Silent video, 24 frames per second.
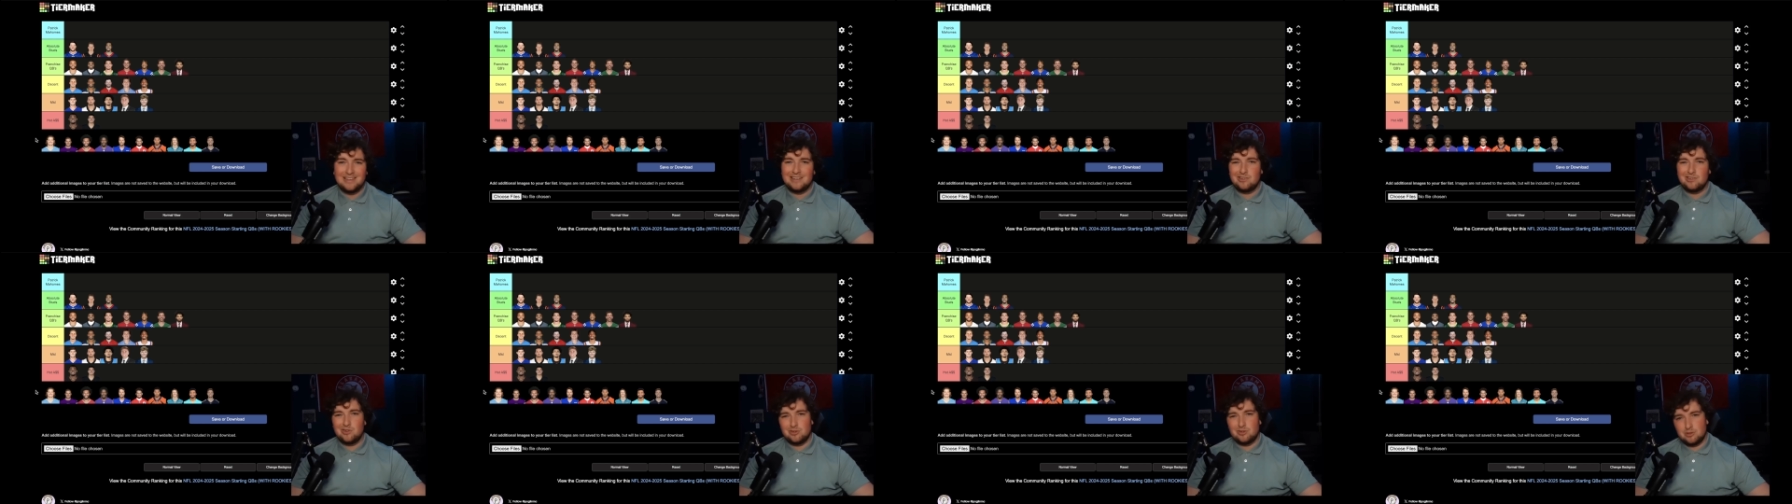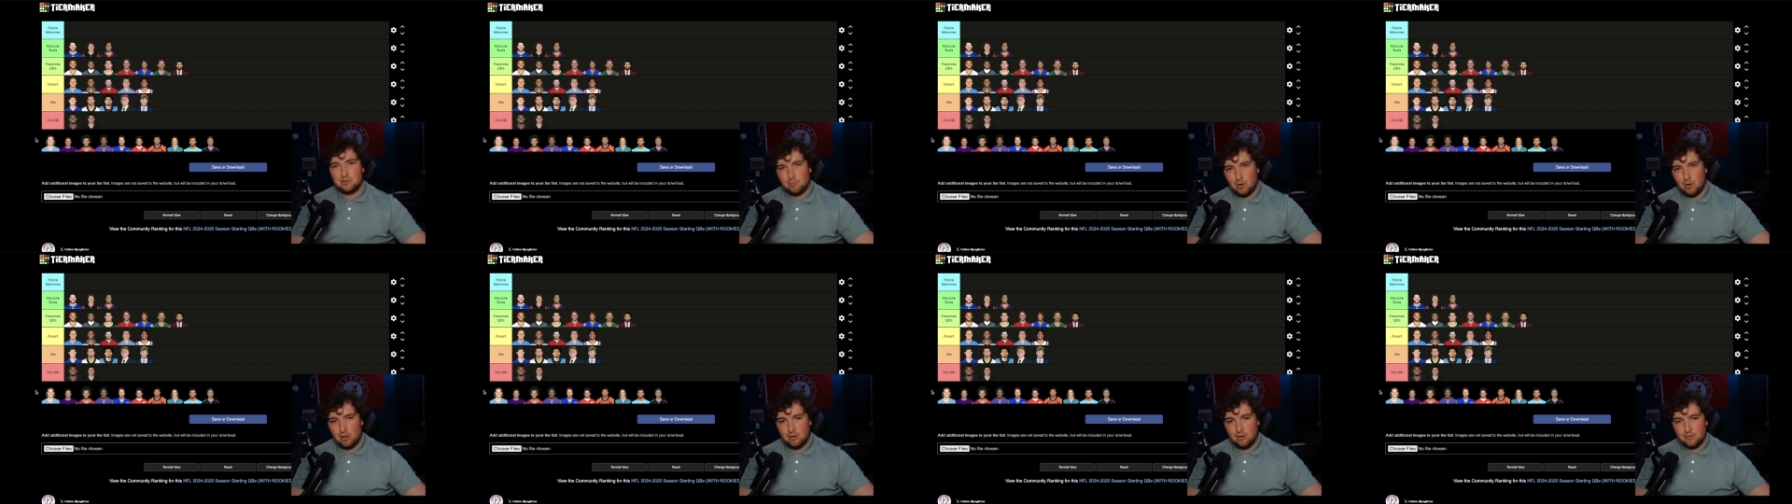turns the
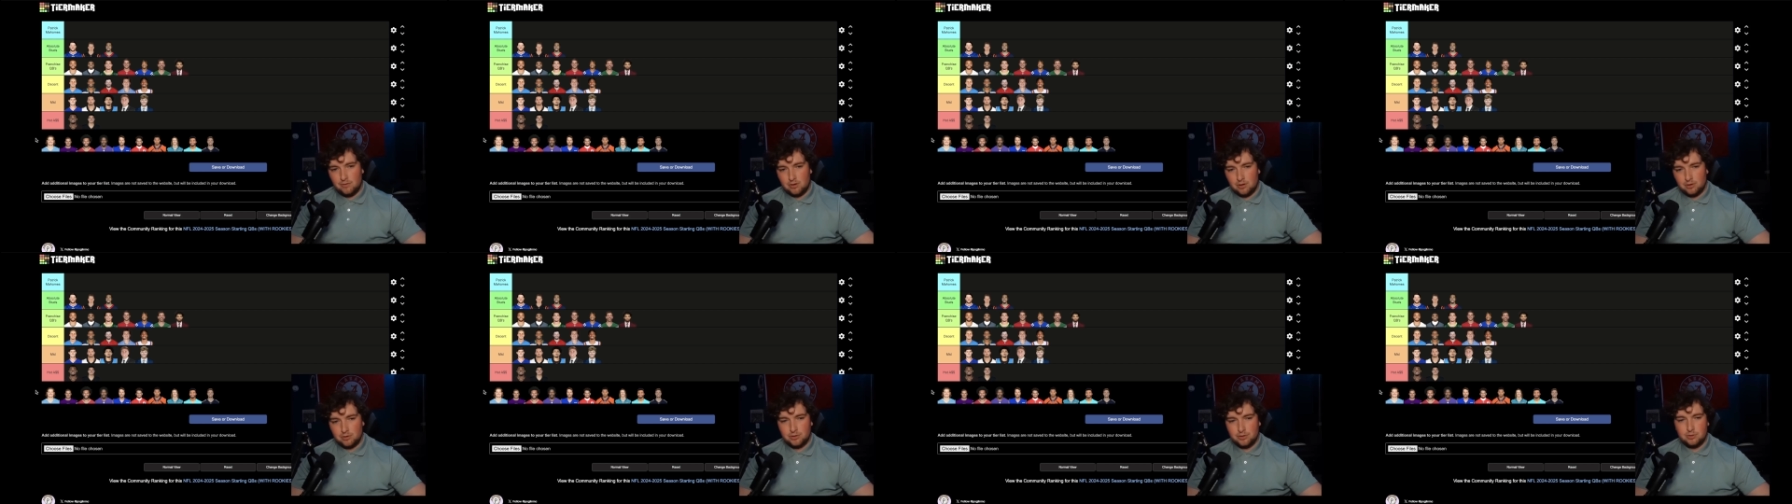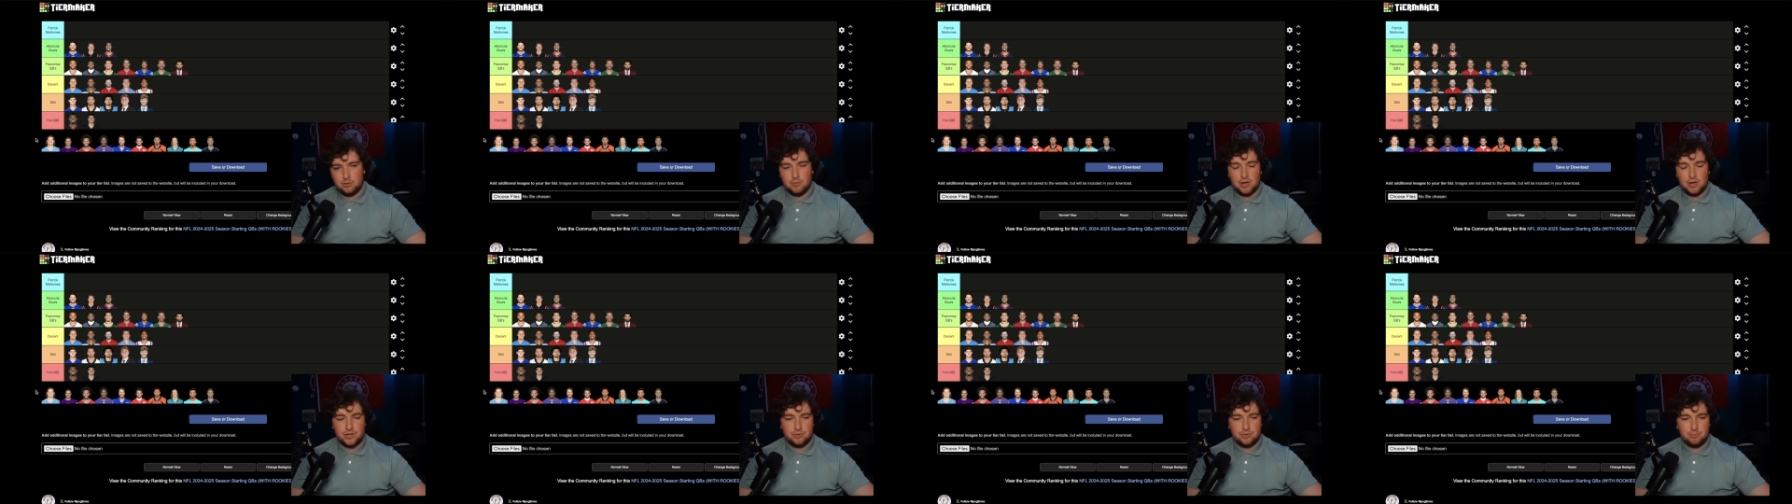ball over a little too
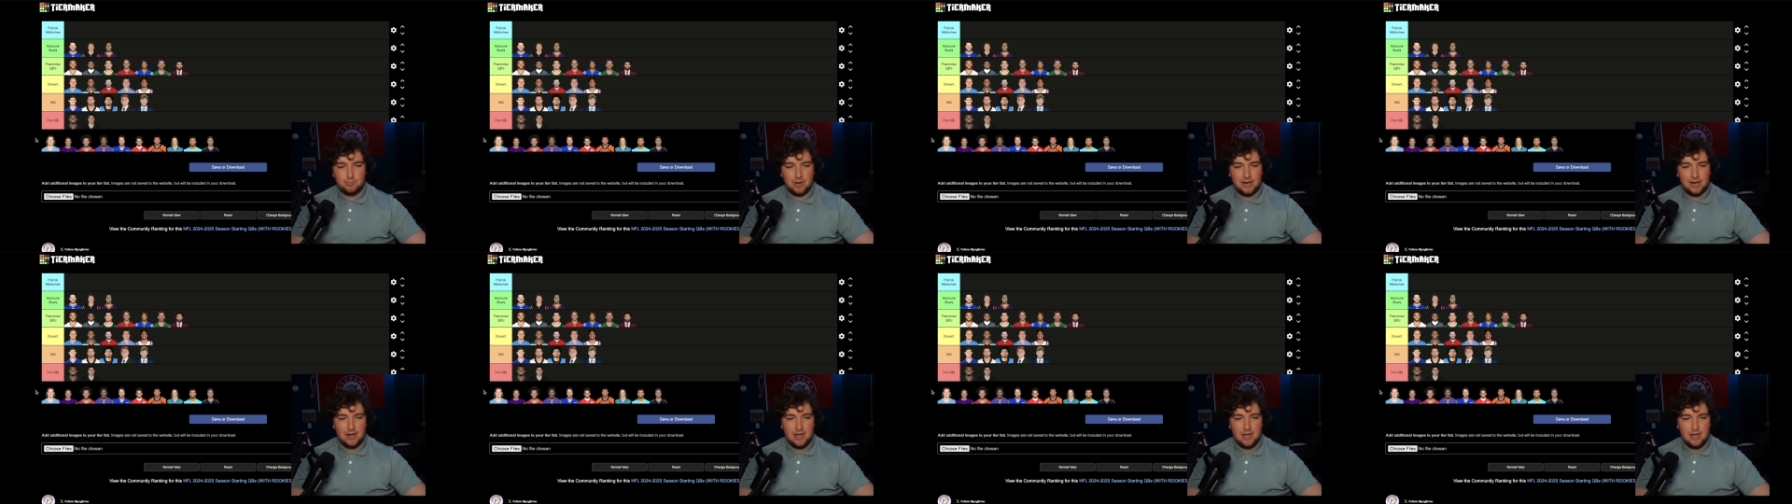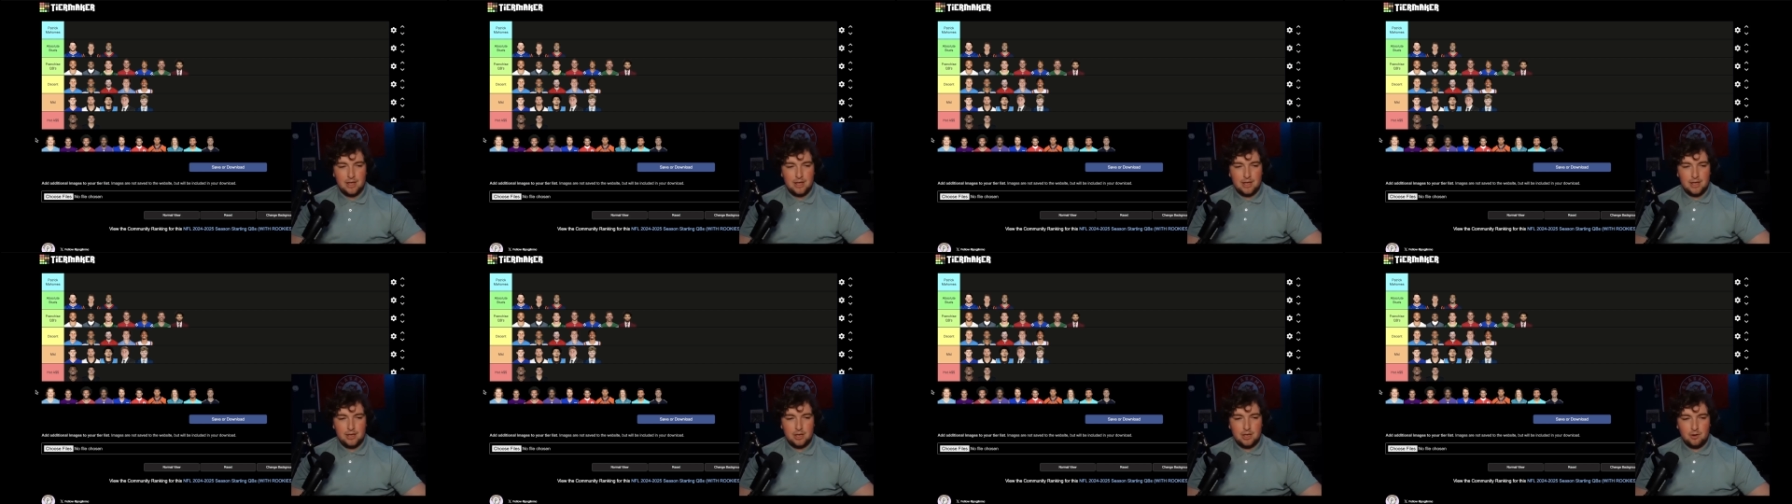much, but
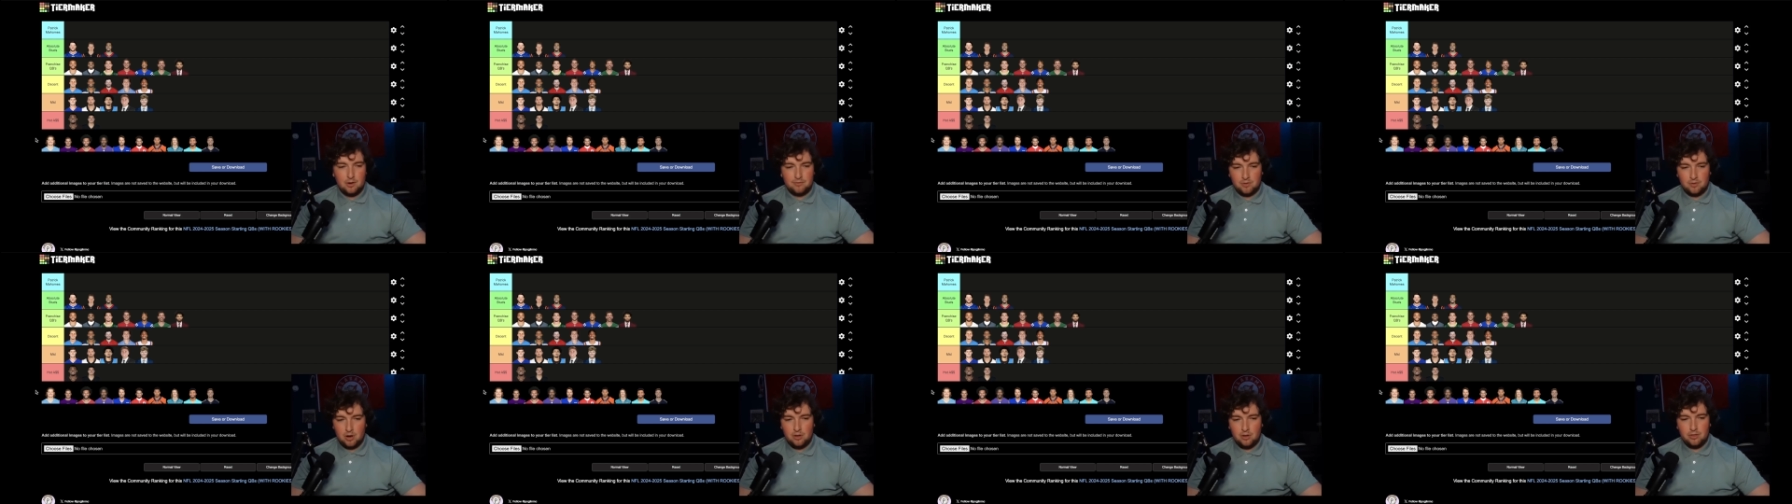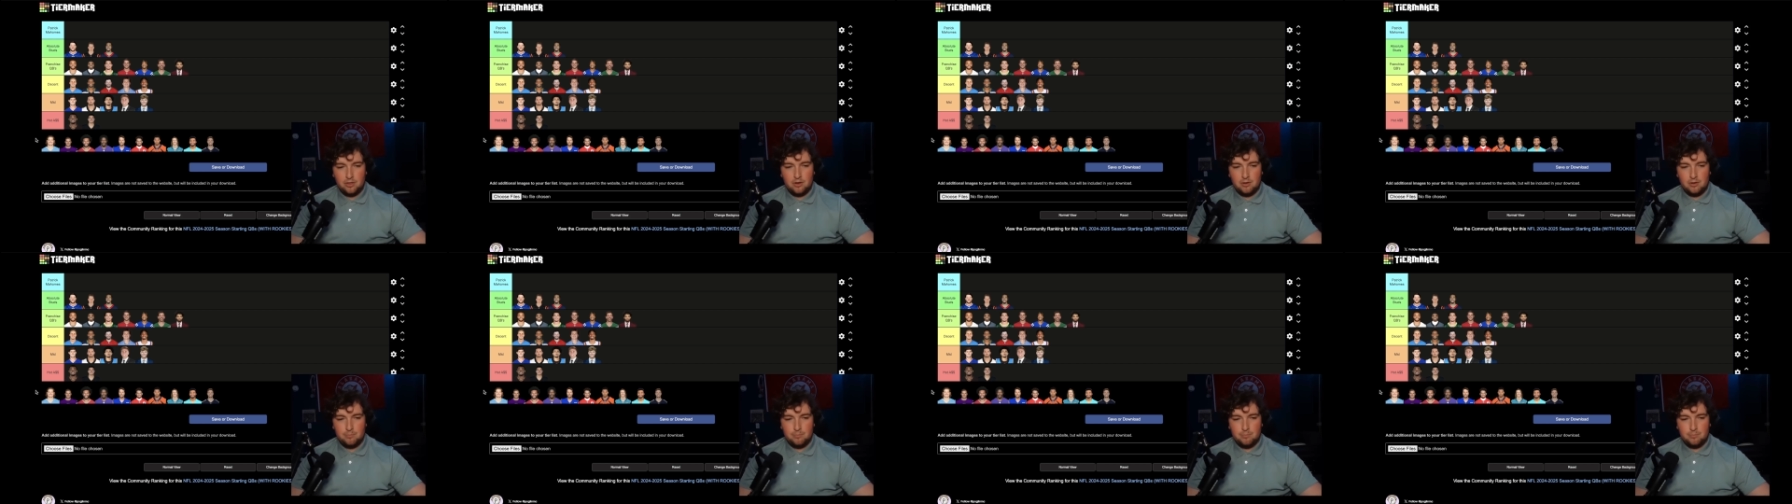for all the